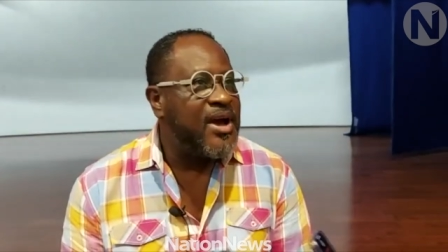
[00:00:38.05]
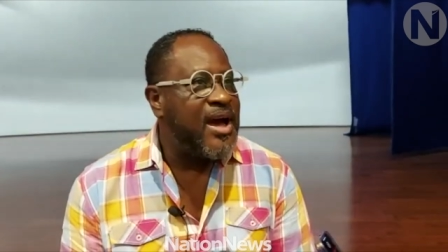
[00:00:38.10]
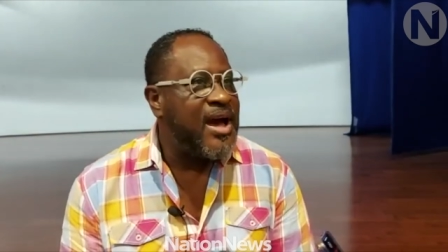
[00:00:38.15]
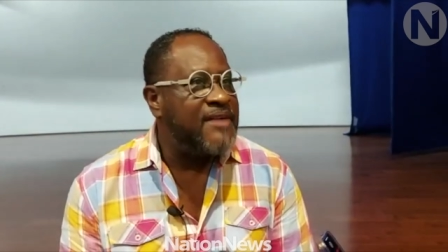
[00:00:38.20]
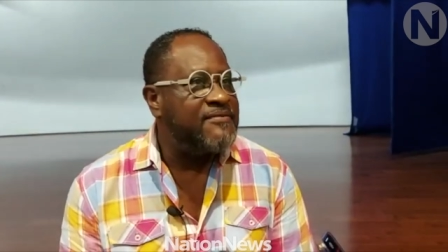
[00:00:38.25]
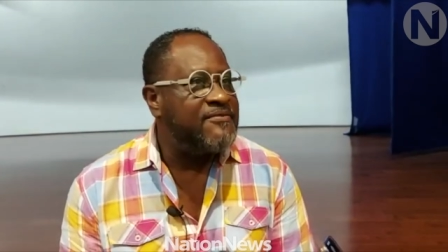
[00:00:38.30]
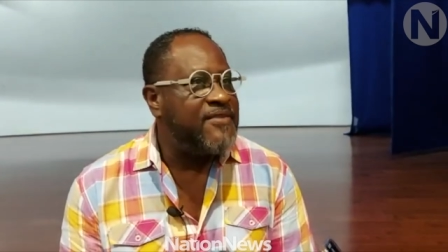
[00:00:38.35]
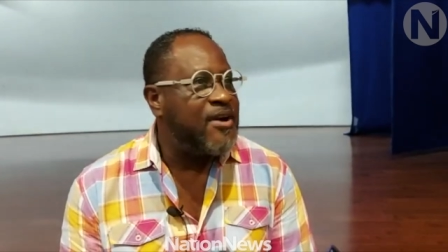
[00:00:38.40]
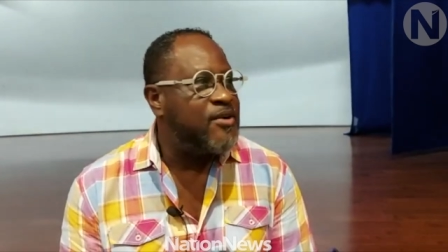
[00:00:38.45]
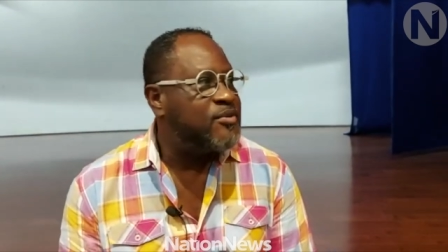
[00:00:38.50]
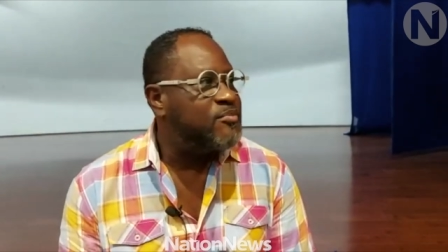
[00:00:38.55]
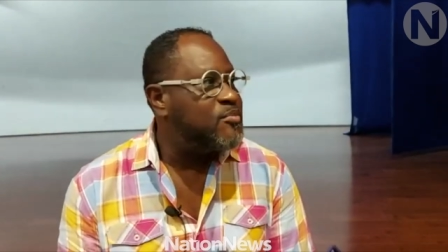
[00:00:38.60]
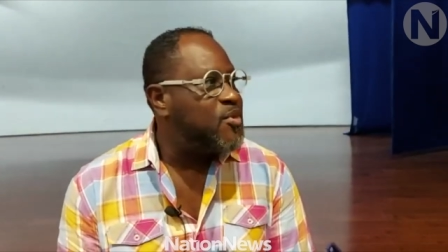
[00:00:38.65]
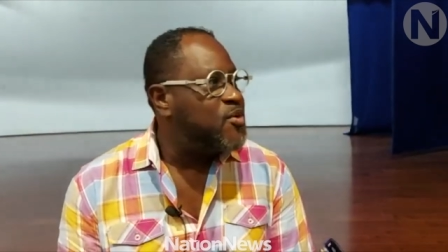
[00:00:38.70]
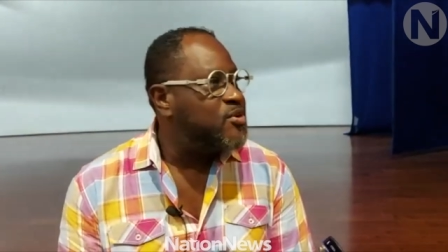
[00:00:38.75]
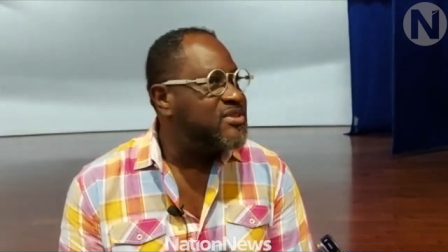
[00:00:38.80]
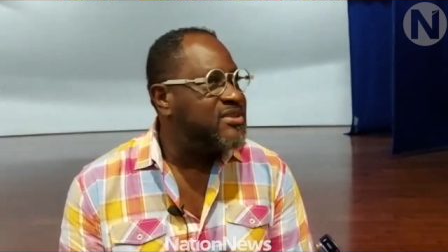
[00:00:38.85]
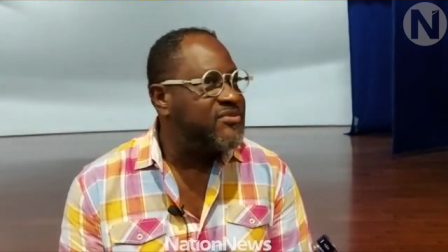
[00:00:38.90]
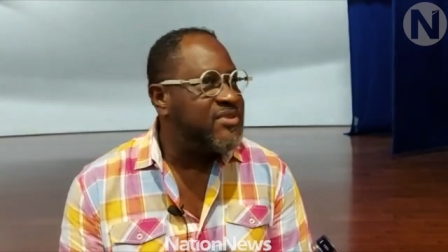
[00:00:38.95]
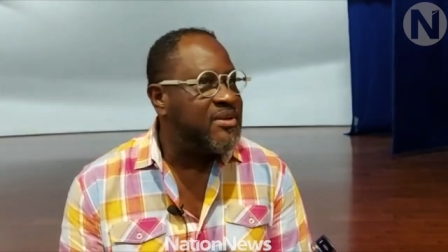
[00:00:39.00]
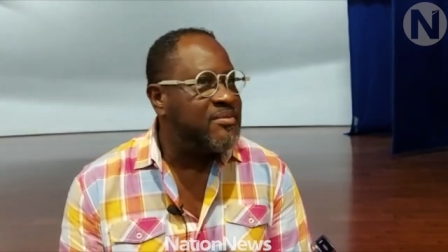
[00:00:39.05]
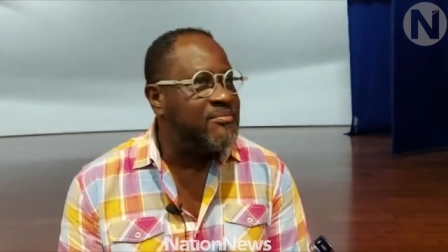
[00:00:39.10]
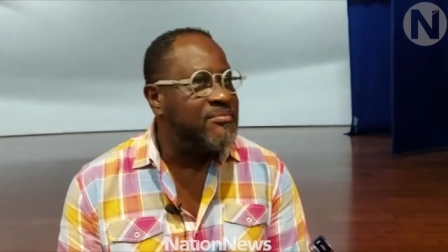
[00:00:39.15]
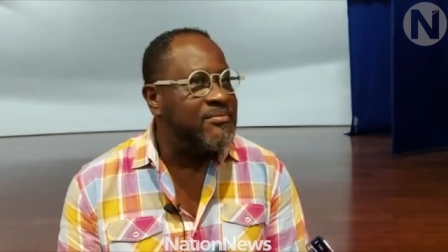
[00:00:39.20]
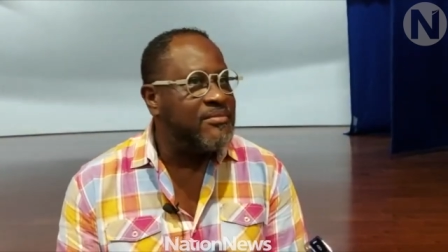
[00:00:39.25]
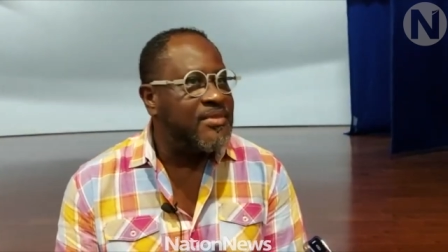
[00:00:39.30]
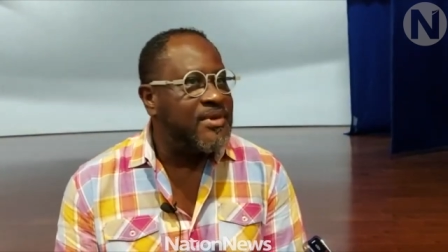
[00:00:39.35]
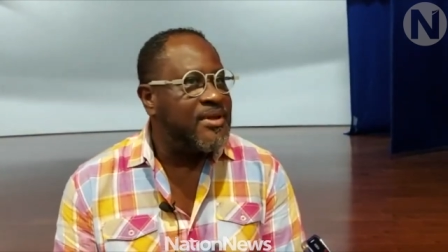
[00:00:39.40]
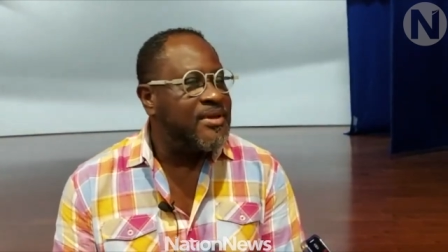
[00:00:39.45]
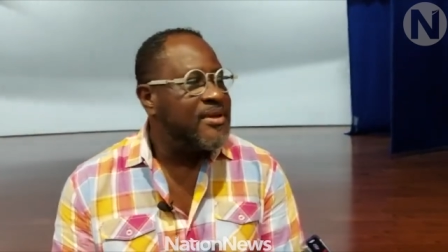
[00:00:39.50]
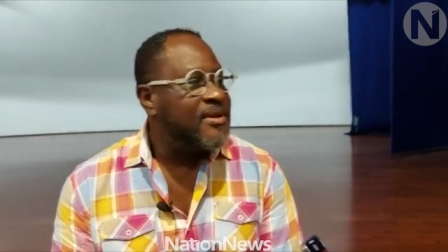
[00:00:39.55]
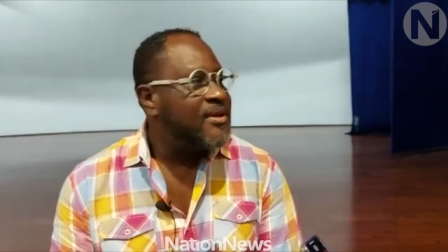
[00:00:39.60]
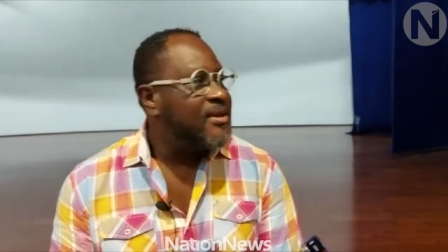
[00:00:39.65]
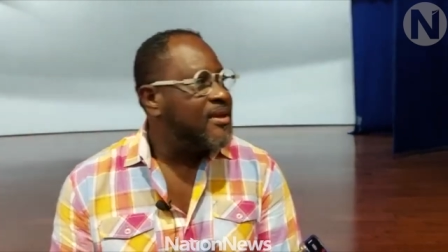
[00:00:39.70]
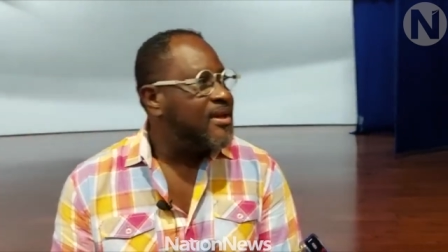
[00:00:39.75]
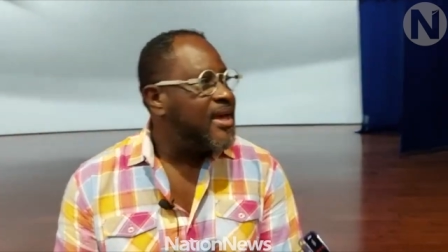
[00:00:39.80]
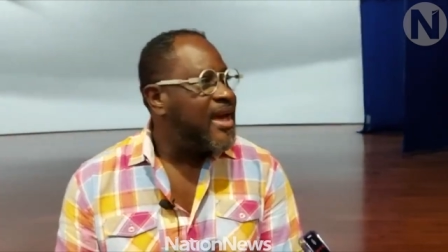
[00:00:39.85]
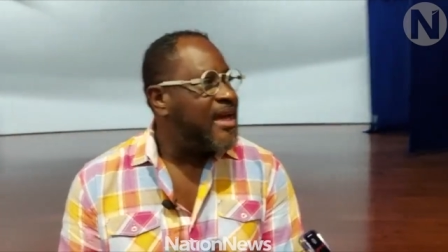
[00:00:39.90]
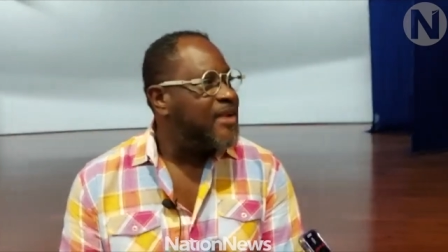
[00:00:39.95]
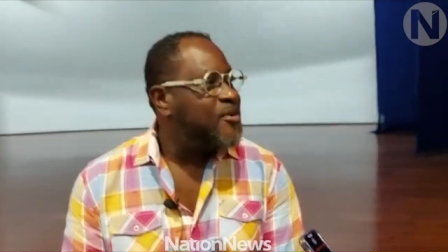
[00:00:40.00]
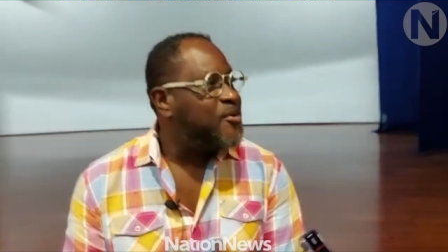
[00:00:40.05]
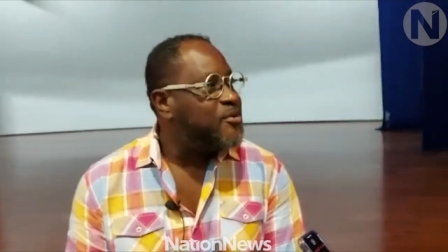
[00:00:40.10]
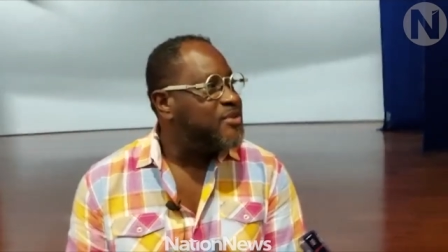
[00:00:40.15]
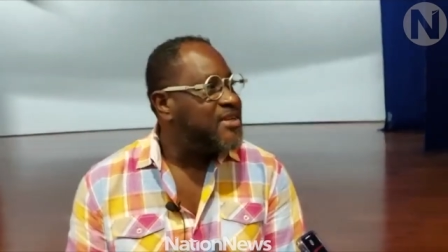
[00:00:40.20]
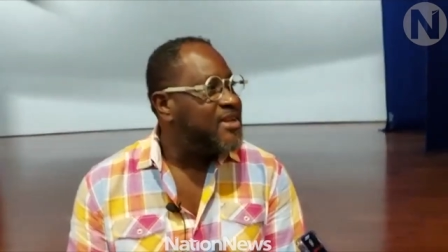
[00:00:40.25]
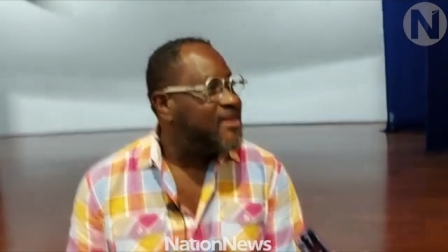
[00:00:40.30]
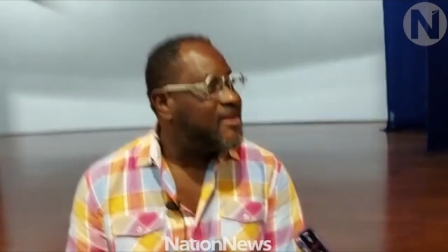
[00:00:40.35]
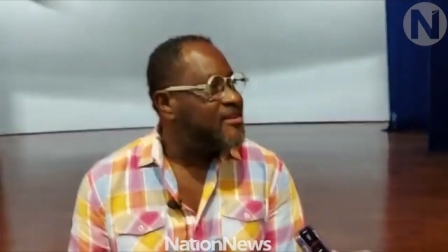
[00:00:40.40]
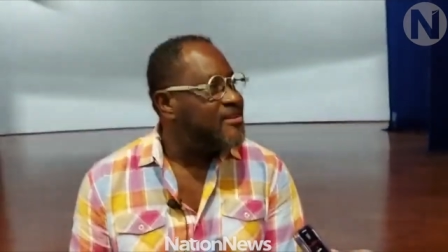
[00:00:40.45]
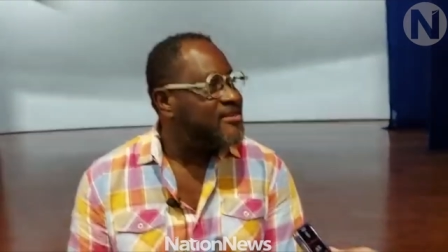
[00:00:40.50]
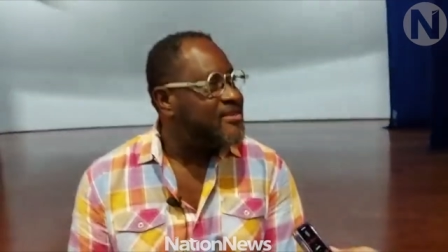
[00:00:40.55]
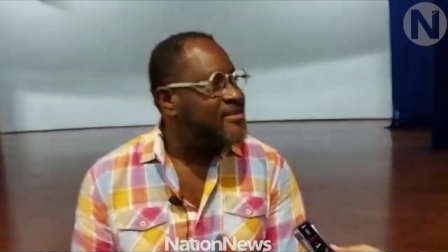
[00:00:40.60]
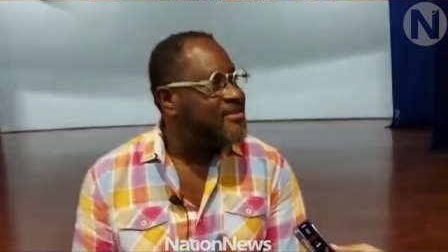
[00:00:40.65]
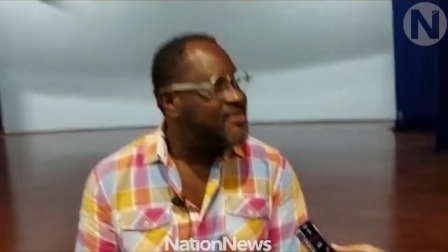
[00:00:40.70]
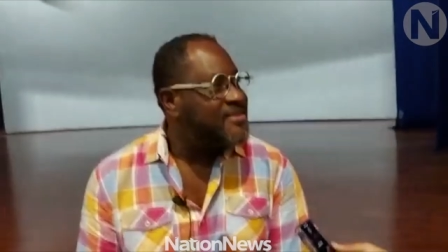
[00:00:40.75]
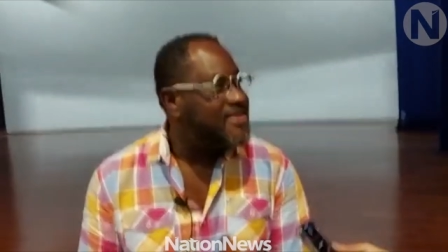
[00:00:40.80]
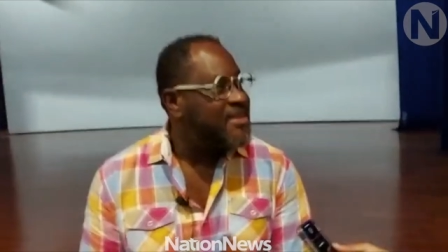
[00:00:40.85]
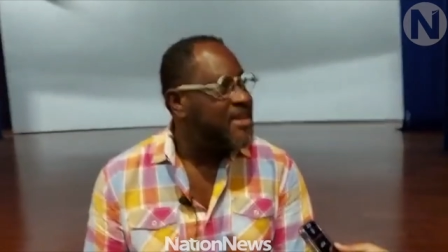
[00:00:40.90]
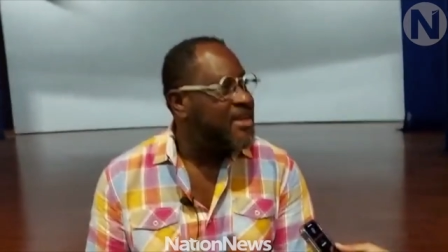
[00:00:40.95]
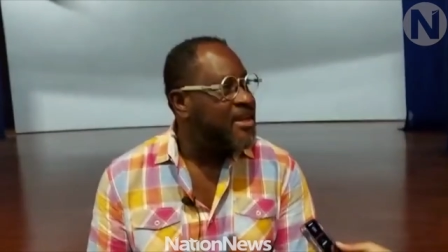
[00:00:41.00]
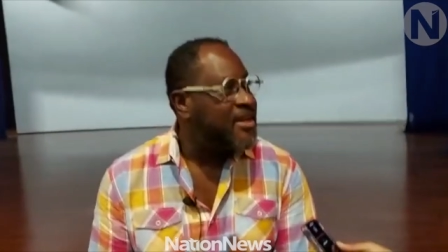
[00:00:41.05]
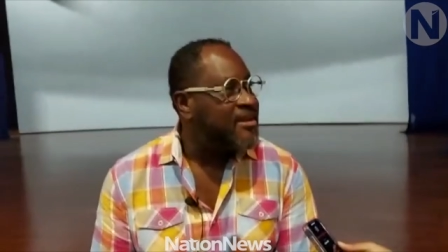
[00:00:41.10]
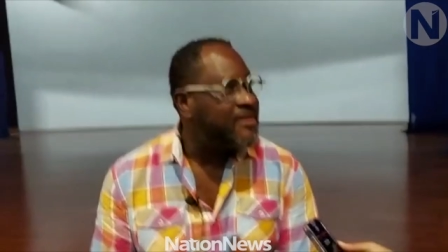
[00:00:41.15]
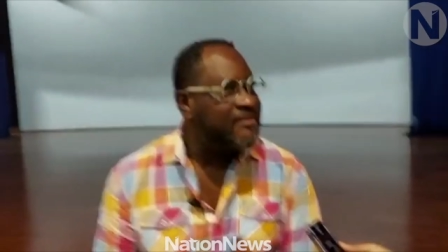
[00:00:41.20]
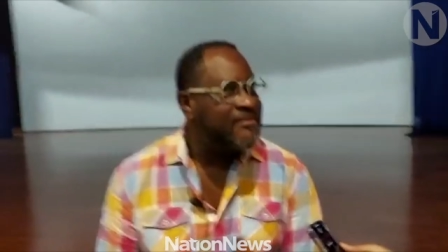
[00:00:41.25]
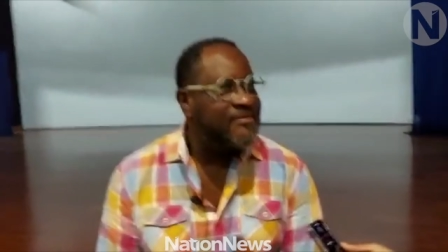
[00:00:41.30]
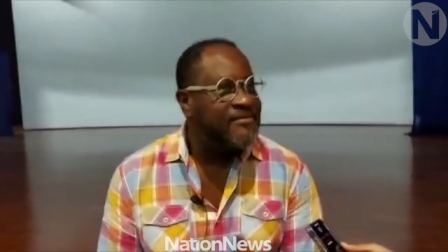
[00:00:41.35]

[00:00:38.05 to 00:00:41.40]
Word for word: I found most of them at hotels singing,